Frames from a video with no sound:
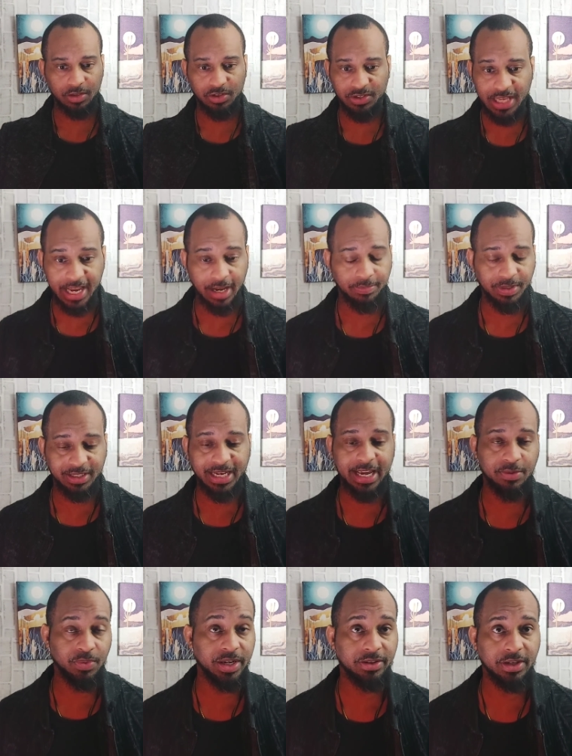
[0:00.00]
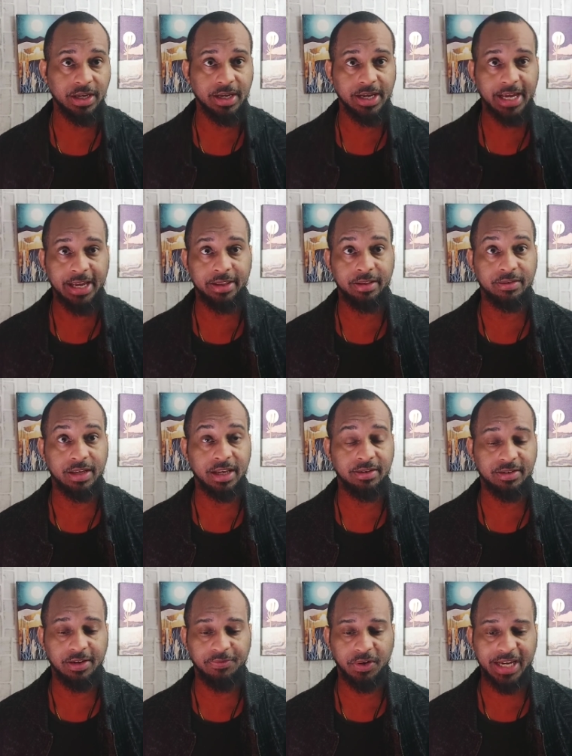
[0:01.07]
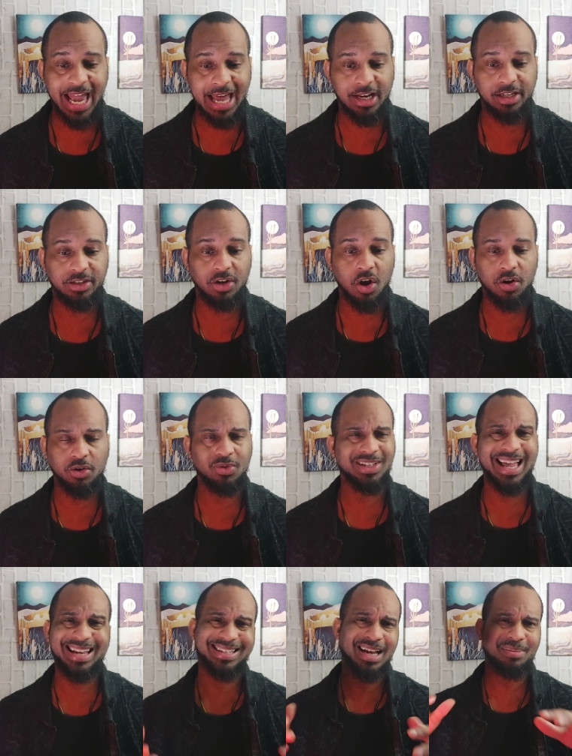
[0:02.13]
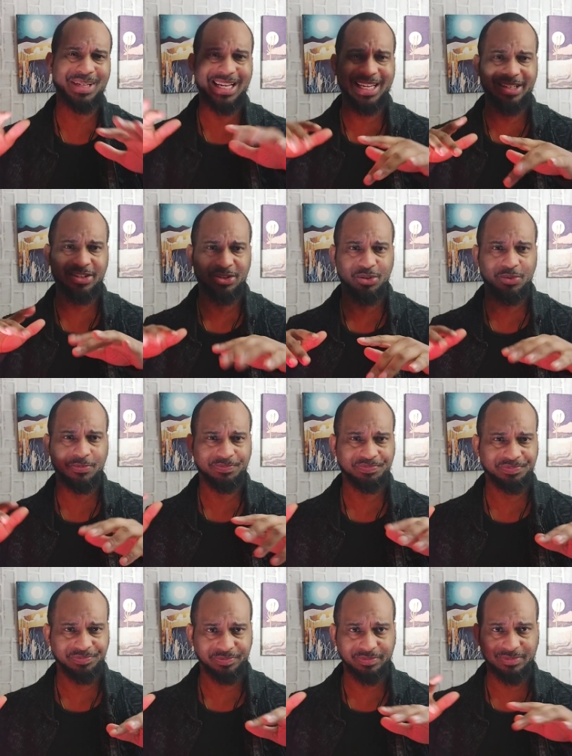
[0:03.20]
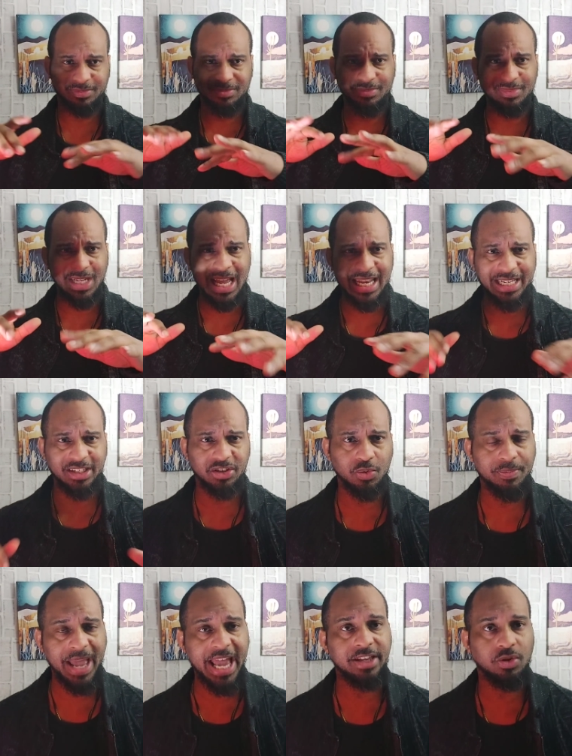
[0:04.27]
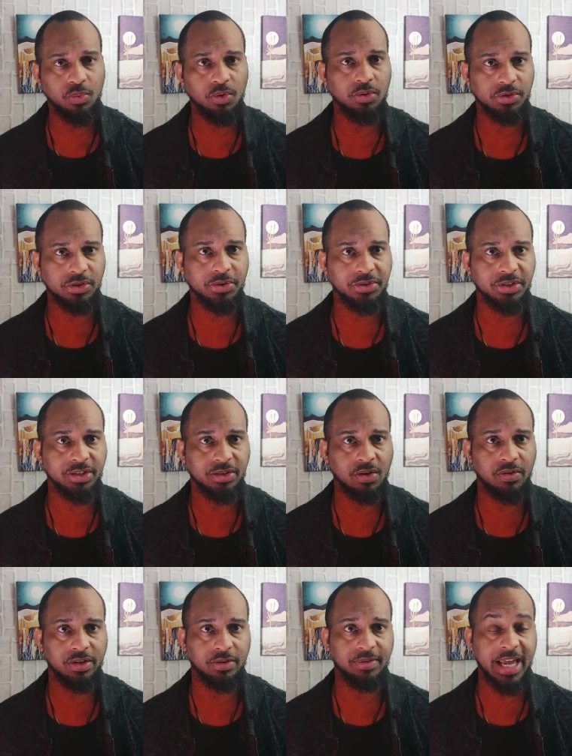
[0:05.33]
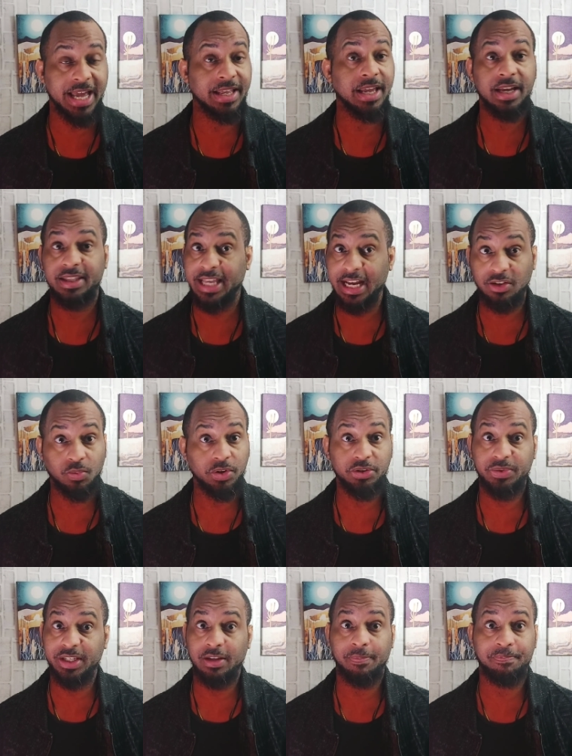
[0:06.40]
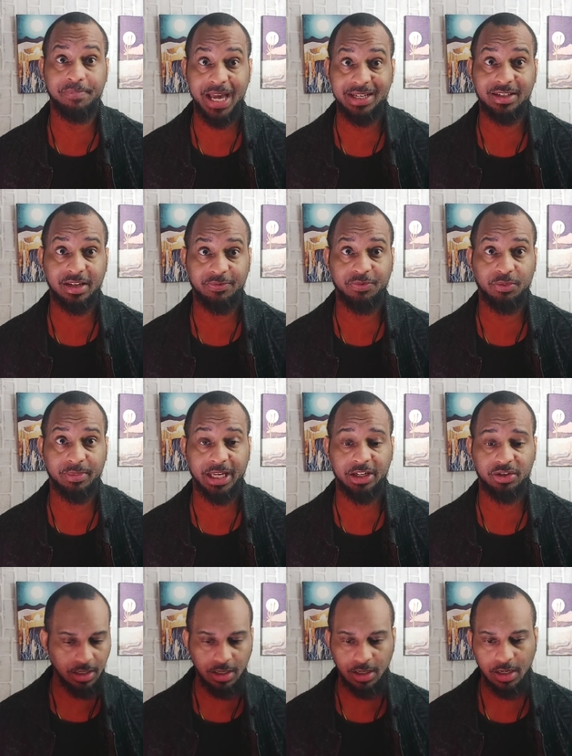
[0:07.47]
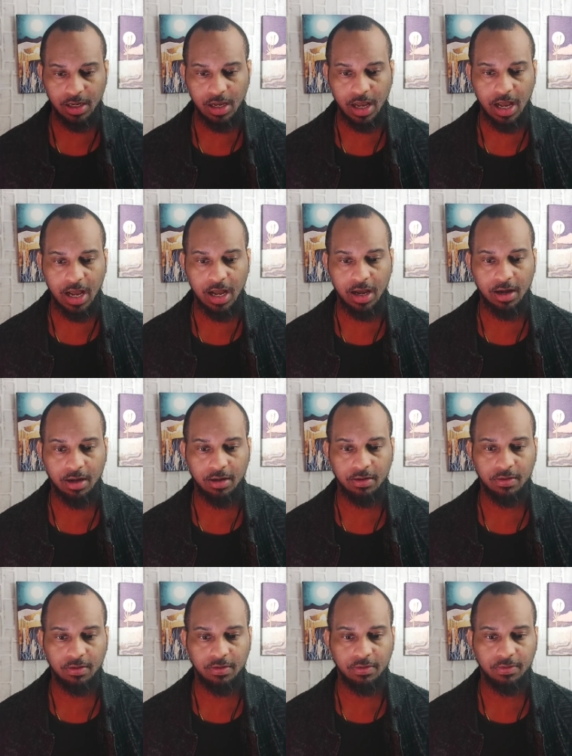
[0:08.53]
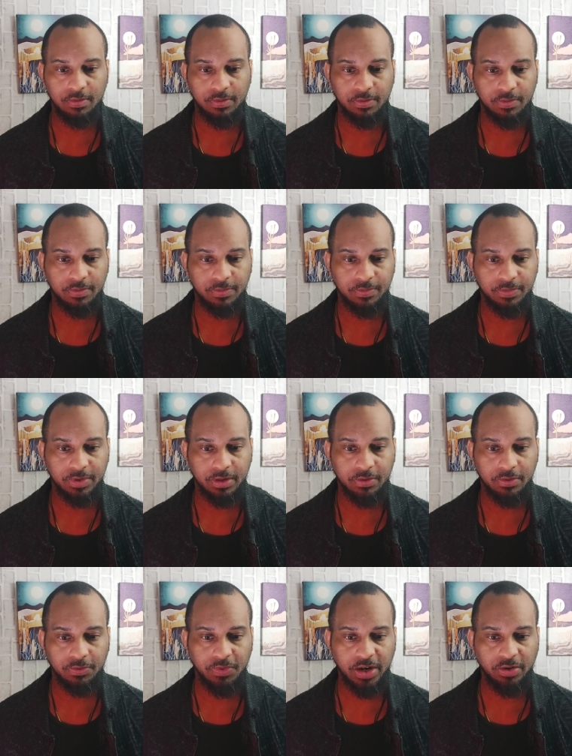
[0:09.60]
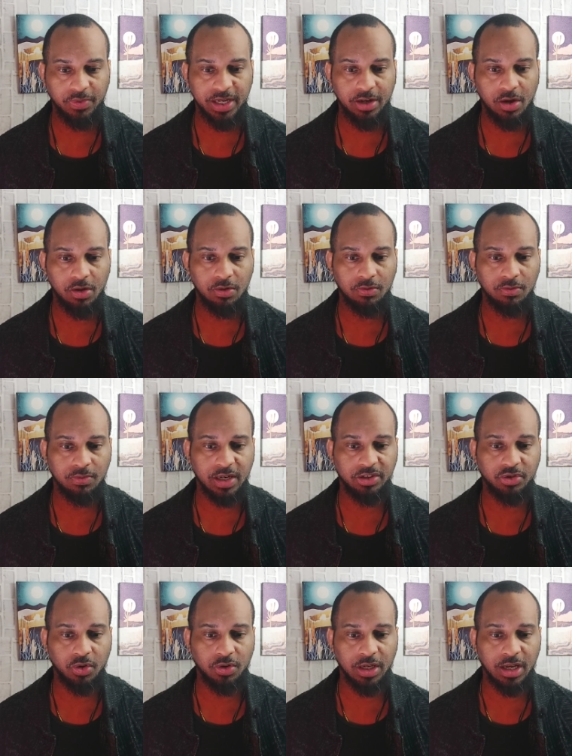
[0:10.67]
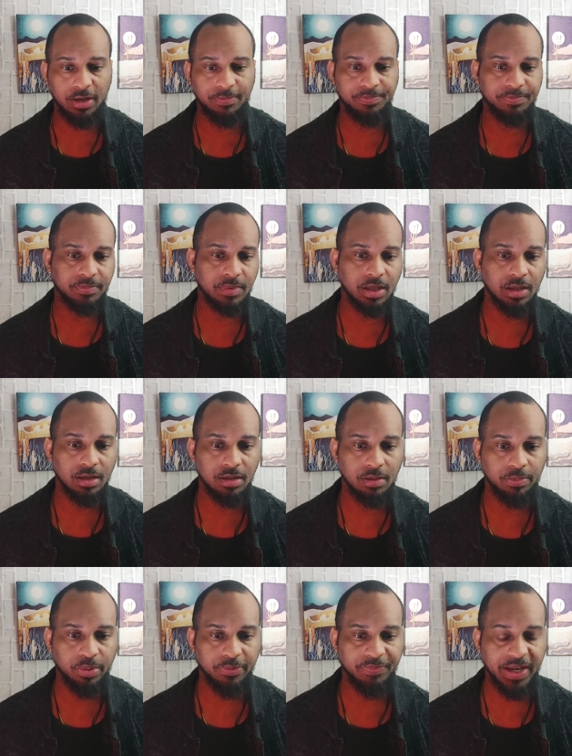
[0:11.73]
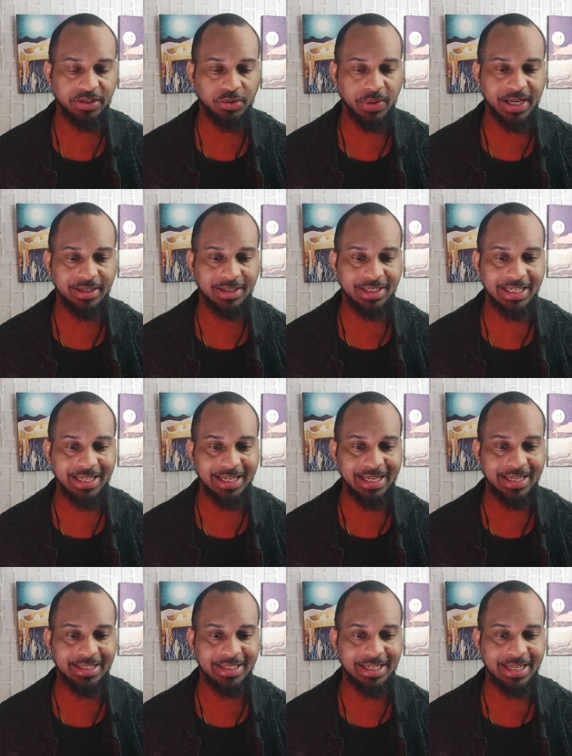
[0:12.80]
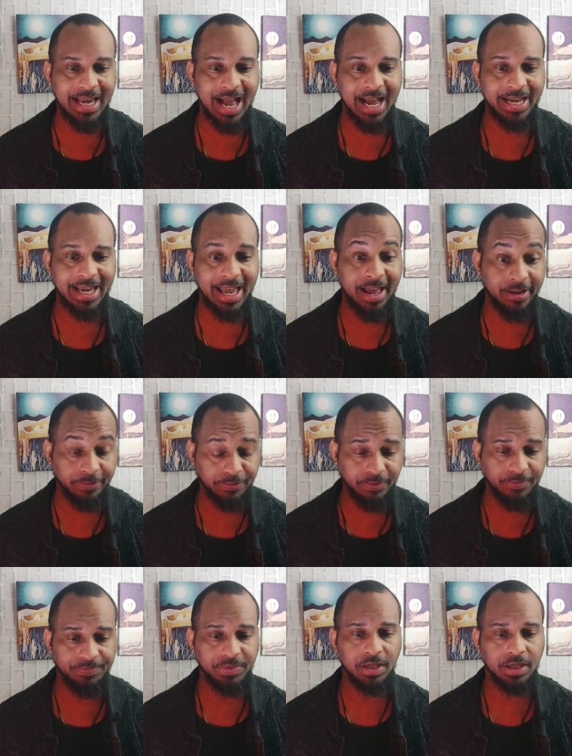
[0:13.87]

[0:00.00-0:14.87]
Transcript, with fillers: Stay up to date with in, in different catalysts and articles. A lot of times I like to do, I like to do manual searches on the net. That's where you get the best information. Uh, Federico Rajola, professor at C E T I F.